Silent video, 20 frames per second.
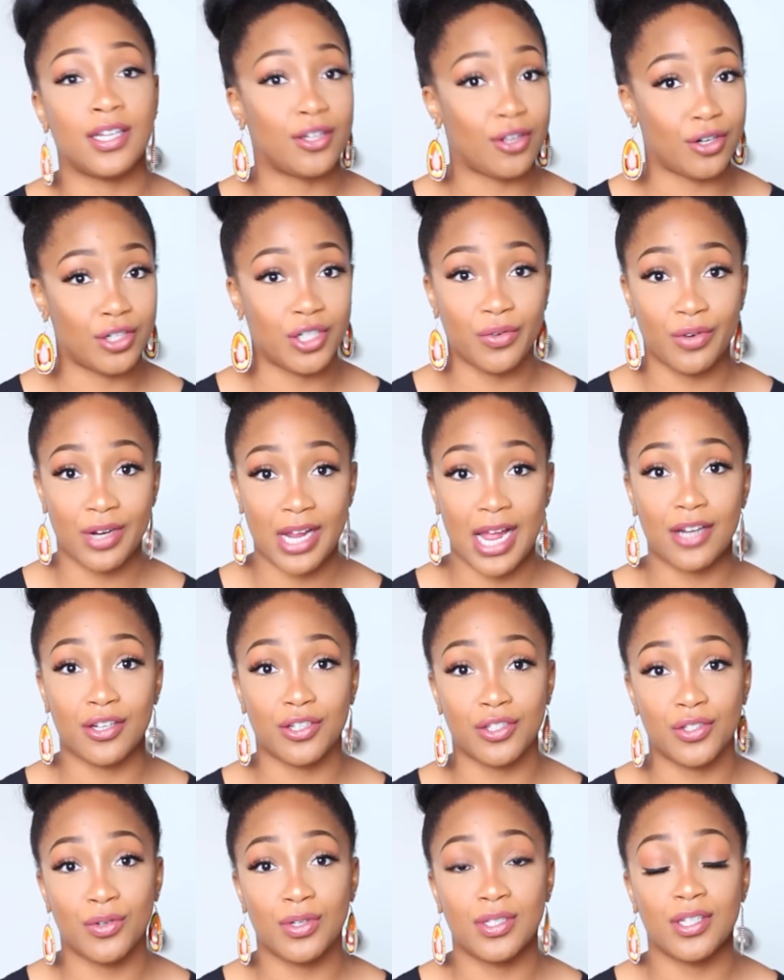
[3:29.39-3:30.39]
allergic
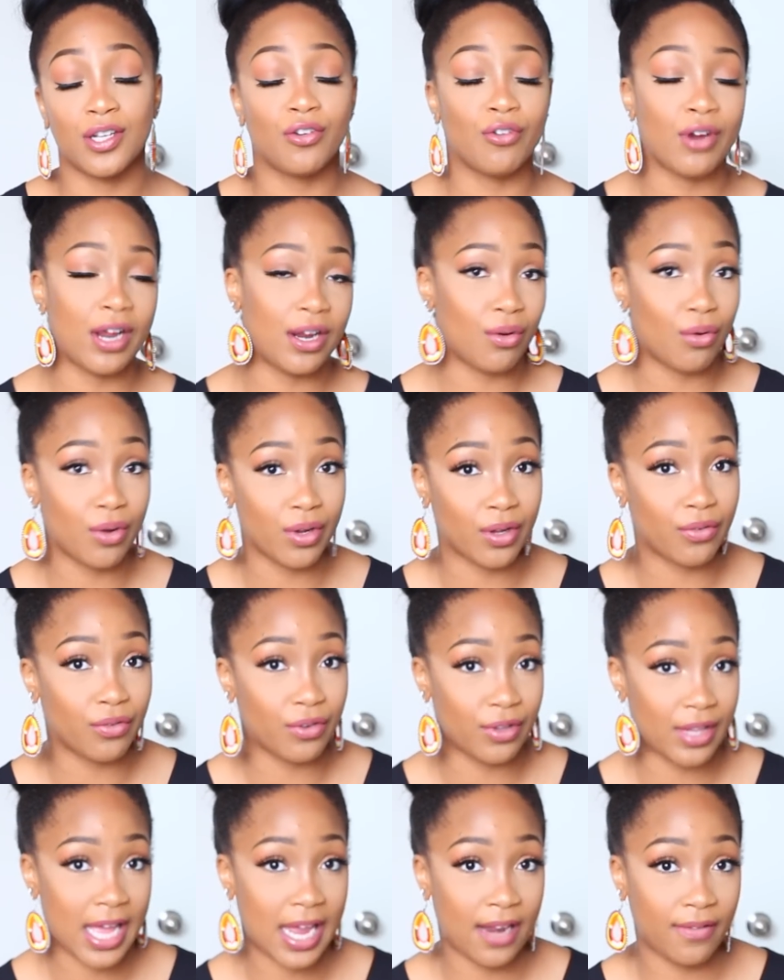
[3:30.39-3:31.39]
reaction, so it's a great oil
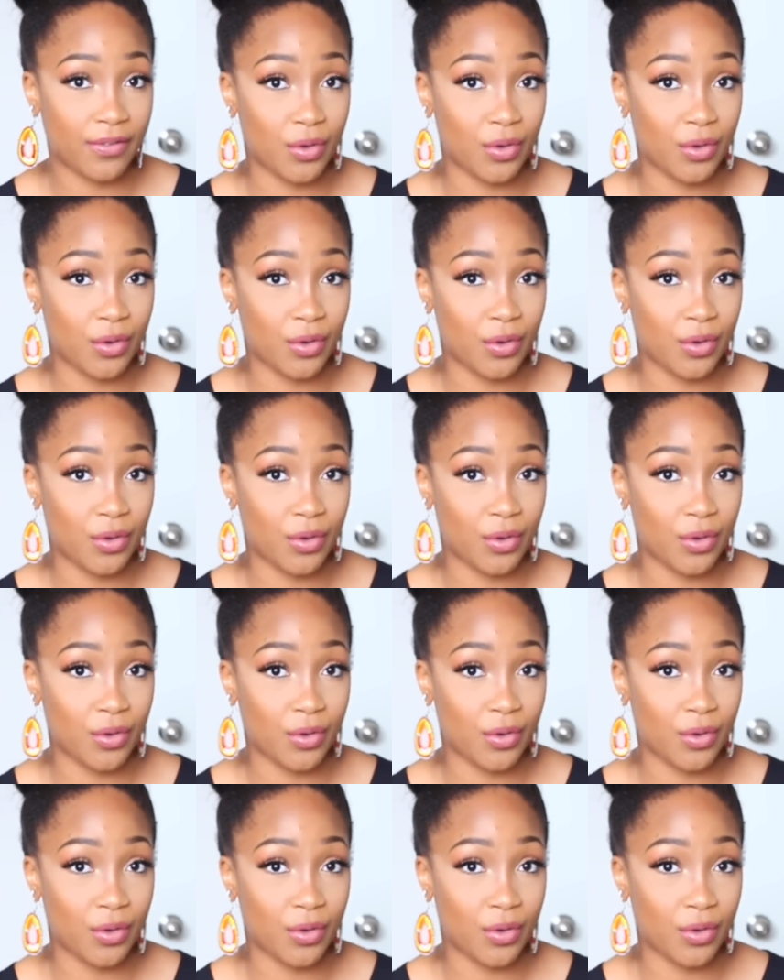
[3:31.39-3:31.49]
for that.